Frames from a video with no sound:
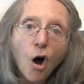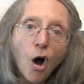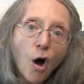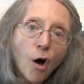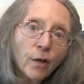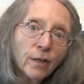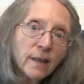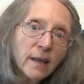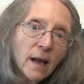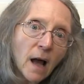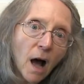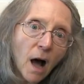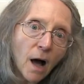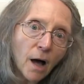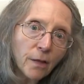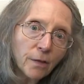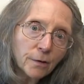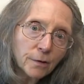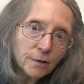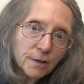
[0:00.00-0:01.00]
On the
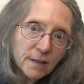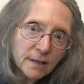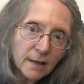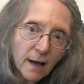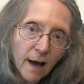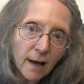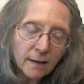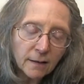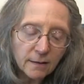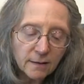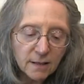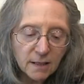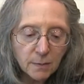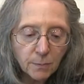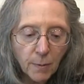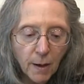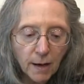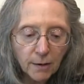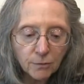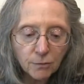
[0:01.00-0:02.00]
other side of the
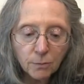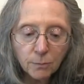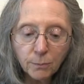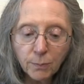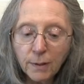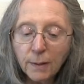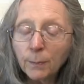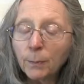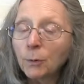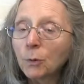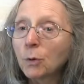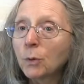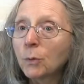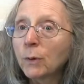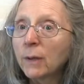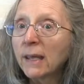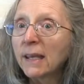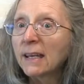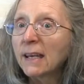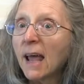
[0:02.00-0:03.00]
spectrum, people
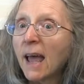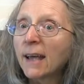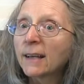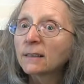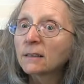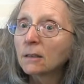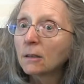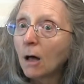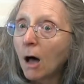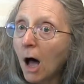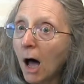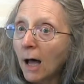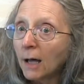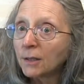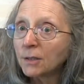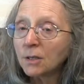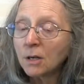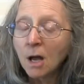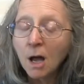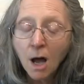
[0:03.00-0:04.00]
who eat a
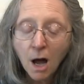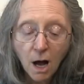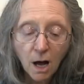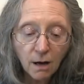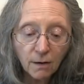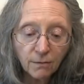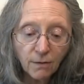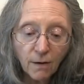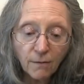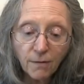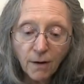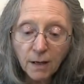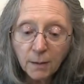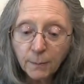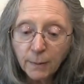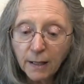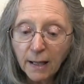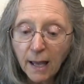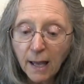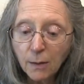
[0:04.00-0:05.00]
lot of
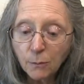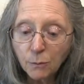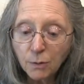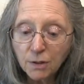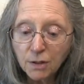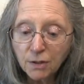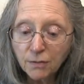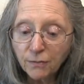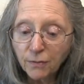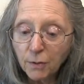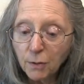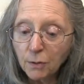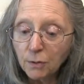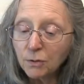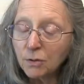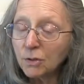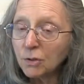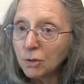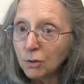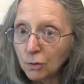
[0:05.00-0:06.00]
vitamin K-rich
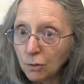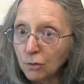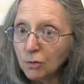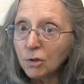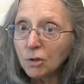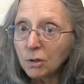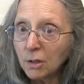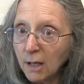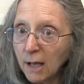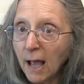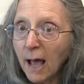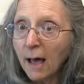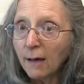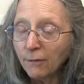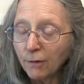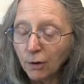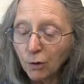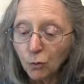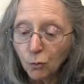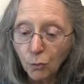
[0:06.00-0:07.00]
foods usually
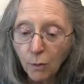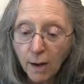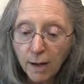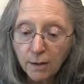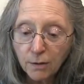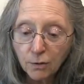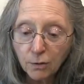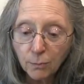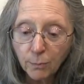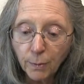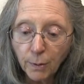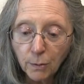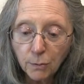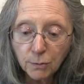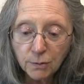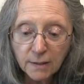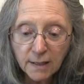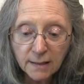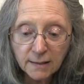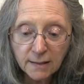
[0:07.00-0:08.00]
have a greater
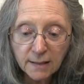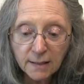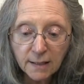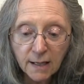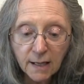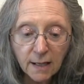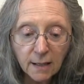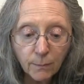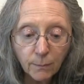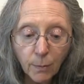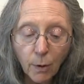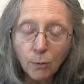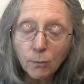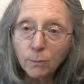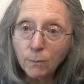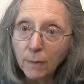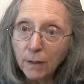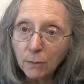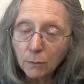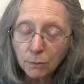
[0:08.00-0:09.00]
bone density,
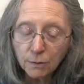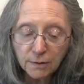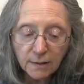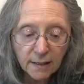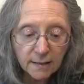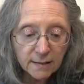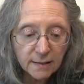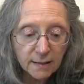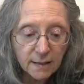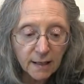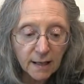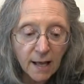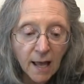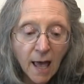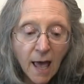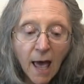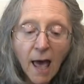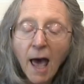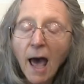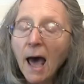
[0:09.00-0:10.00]
bone mineral
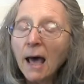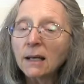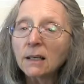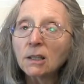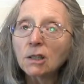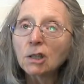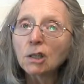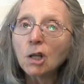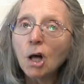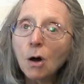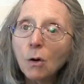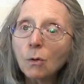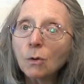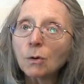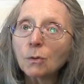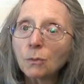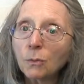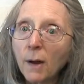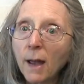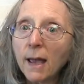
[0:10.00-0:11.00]
density, and a
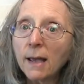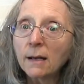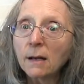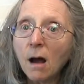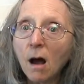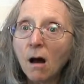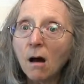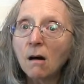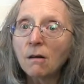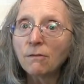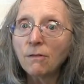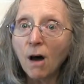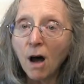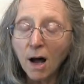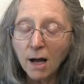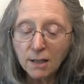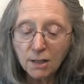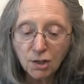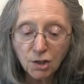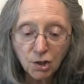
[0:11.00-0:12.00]
lower rate of
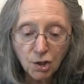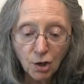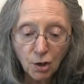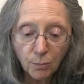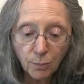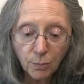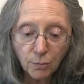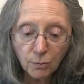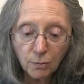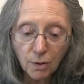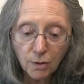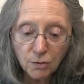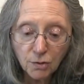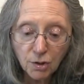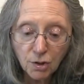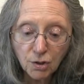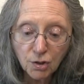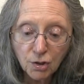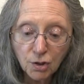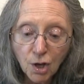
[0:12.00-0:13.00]

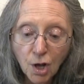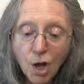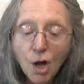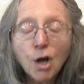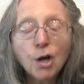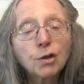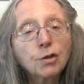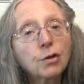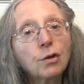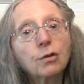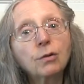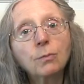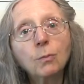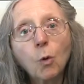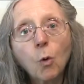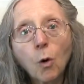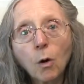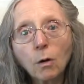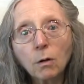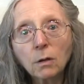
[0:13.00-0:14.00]
osteoporosis. So the
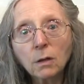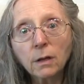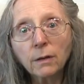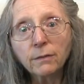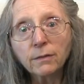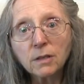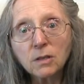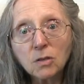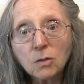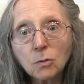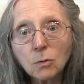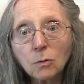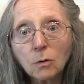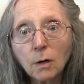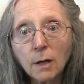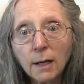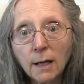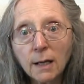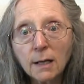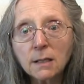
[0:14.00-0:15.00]
moral of the
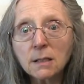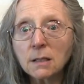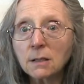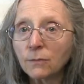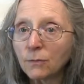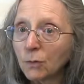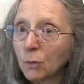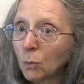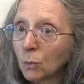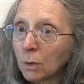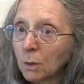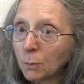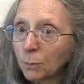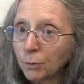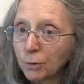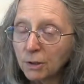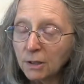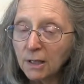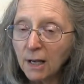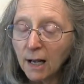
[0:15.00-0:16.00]
story is, if you want to
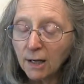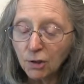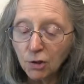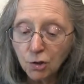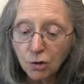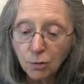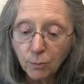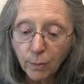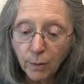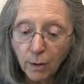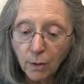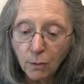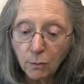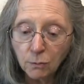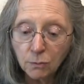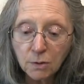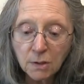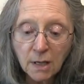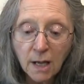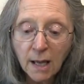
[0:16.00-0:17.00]
protect your
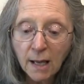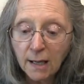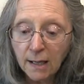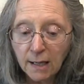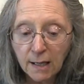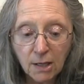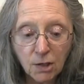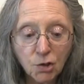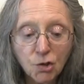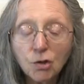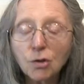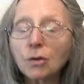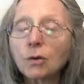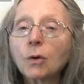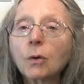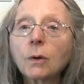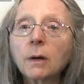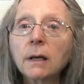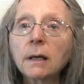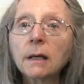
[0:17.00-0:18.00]
bones, eat your
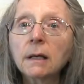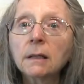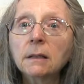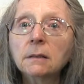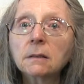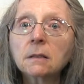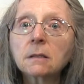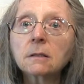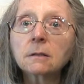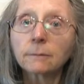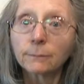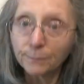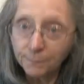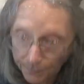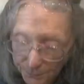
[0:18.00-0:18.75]
greens.